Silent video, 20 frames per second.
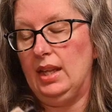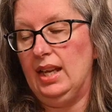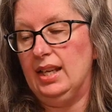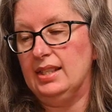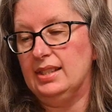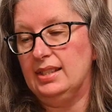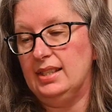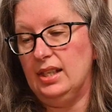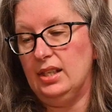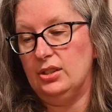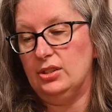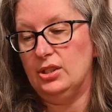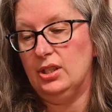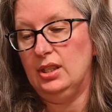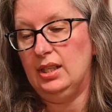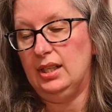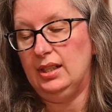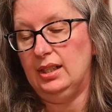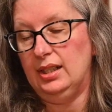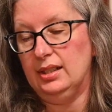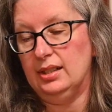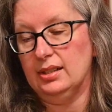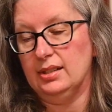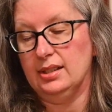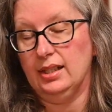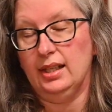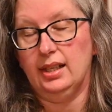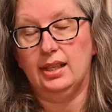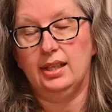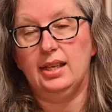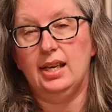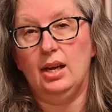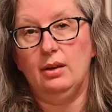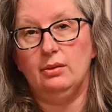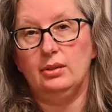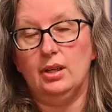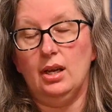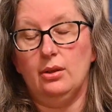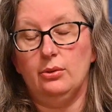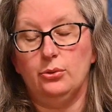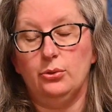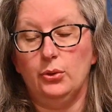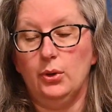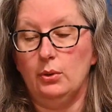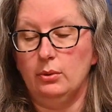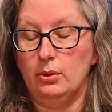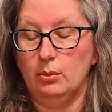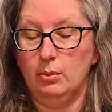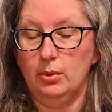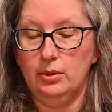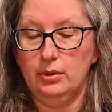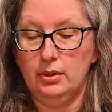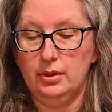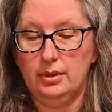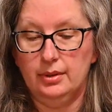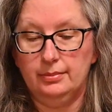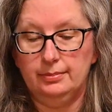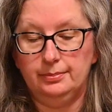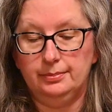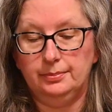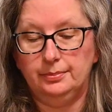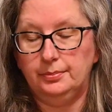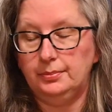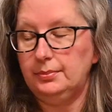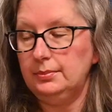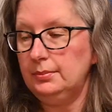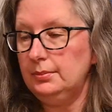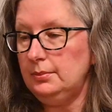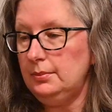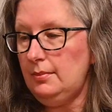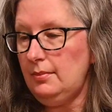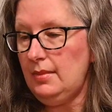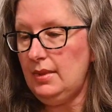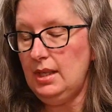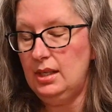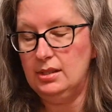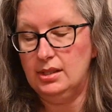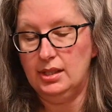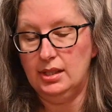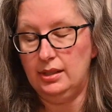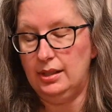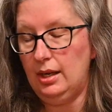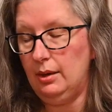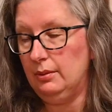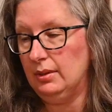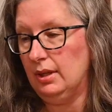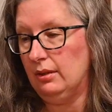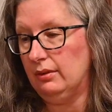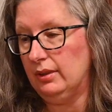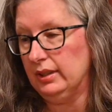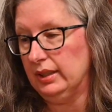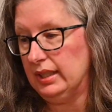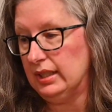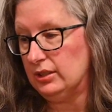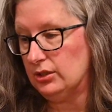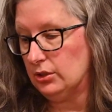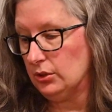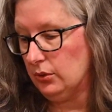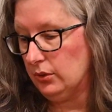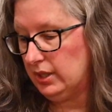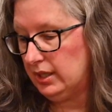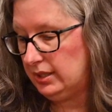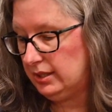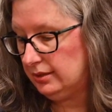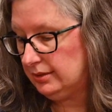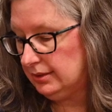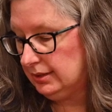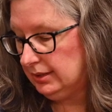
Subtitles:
extinction, and then it's like a countdown throughout the book. So that one I really enjoyed.